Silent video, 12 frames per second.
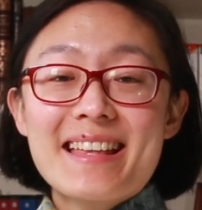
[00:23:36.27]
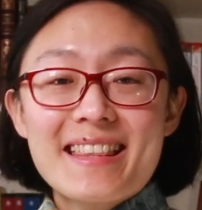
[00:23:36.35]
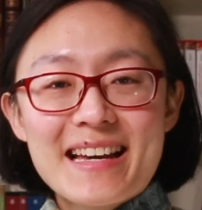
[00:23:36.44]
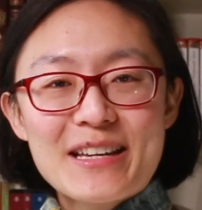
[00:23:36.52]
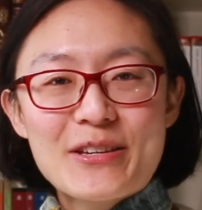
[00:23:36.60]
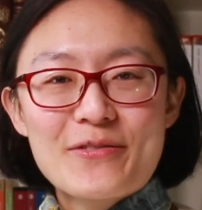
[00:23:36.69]

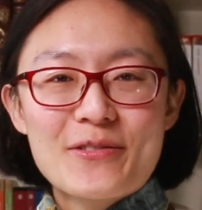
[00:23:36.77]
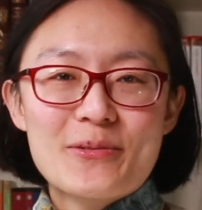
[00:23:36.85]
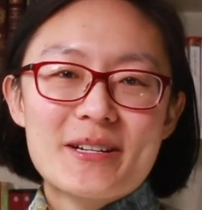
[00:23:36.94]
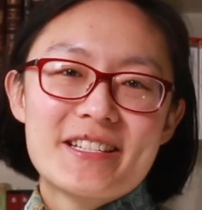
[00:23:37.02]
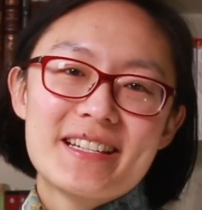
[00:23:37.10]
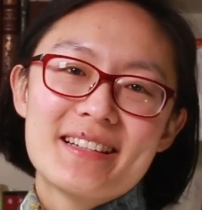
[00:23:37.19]
Thank you for
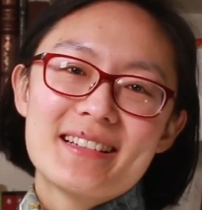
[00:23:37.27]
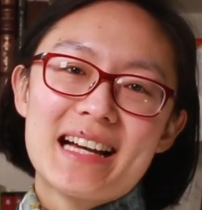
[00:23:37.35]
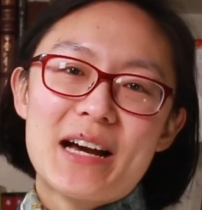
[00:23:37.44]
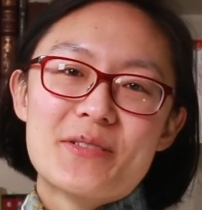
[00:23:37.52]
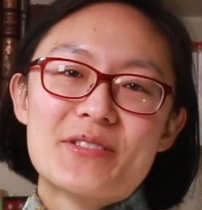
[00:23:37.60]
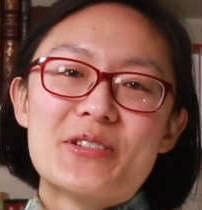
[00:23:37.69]
watching.
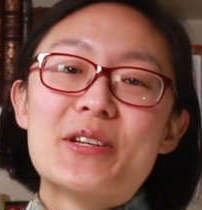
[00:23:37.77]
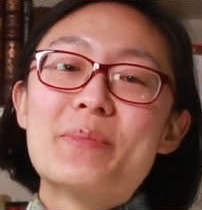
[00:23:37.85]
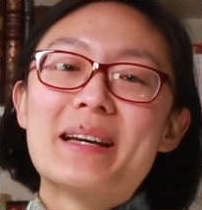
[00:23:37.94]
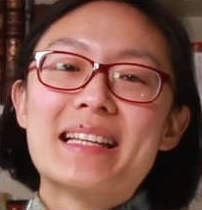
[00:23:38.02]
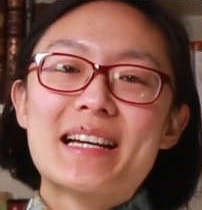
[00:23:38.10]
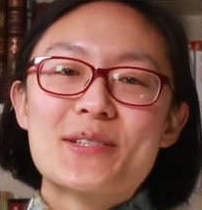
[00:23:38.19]
I'll see you in
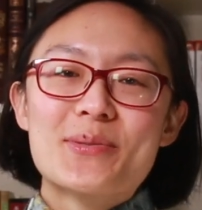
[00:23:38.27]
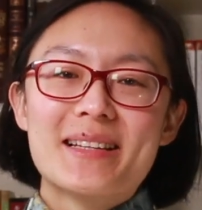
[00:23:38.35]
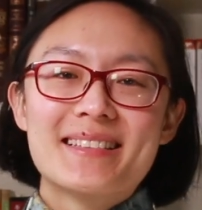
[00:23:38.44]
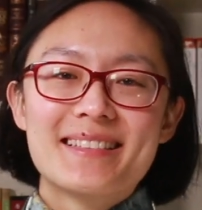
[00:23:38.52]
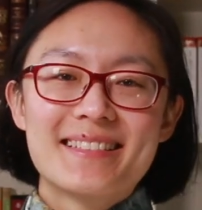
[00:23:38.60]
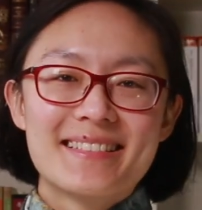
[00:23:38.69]
my next one.